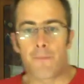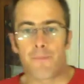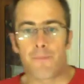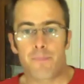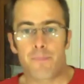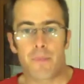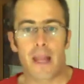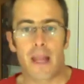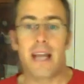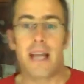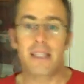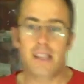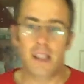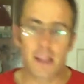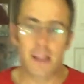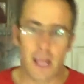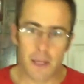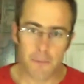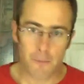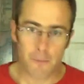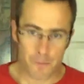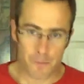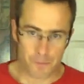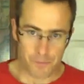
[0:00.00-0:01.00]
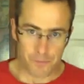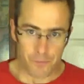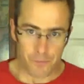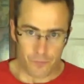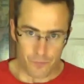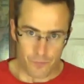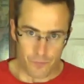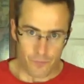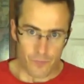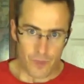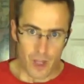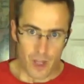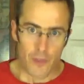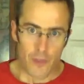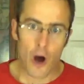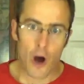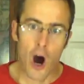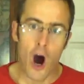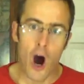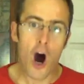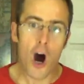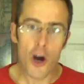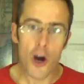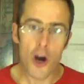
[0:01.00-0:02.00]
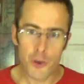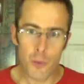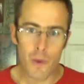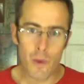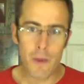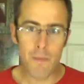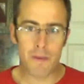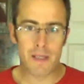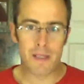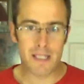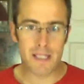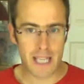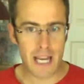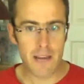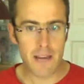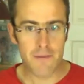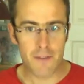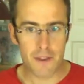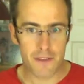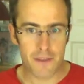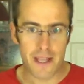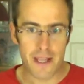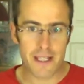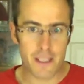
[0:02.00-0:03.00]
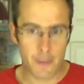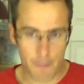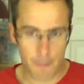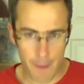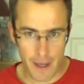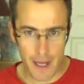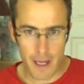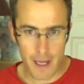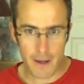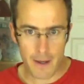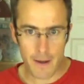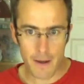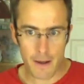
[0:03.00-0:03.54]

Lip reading: Here's the thing. The harder we perceive the thing to be,